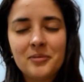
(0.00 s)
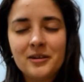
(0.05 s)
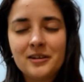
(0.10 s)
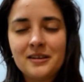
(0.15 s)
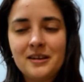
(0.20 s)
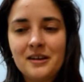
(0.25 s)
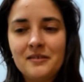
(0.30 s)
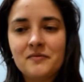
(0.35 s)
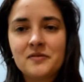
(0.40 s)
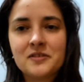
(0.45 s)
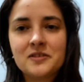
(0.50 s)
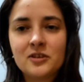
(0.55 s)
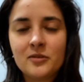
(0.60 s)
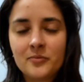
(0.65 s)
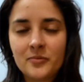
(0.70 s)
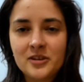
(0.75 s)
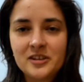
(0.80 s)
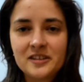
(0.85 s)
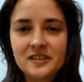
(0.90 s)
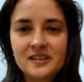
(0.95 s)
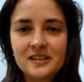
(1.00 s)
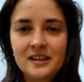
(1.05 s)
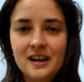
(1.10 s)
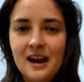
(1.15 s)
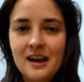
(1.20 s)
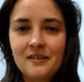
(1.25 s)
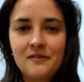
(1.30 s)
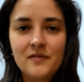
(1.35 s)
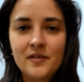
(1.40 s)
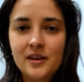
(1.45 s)
but yet for some reason
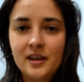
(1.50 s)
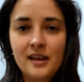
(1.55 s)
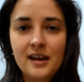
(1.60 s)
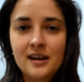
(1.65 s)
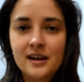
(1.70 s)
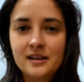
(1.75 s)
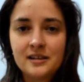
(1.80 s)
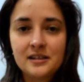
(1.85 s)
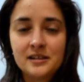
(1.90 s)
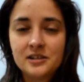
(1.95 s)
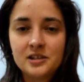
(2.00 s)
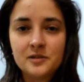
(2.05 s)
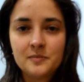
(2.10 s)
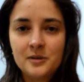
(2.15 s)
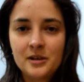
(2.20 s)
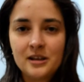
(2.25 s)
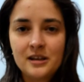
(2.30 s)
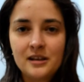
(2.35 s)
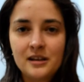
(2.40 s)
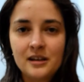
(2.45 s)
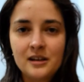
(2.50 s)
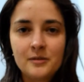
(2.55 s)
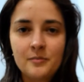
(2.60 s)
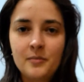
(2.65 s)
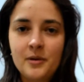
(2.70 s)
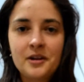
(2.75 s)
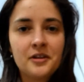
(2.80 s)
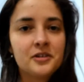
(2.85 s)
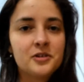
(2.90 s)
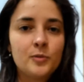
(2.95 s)
I feel like I need to be in a
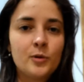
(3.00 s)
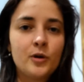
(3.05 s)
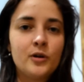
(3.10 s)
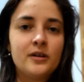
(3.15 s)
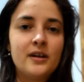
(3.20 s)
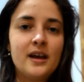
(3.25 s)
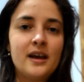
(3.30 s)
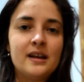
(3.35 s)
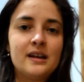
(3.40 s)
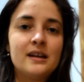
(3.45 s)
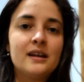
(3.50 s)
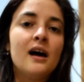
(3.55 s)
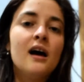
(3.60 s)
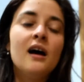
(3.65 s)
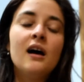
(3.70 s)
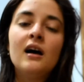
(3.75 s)
better spot, and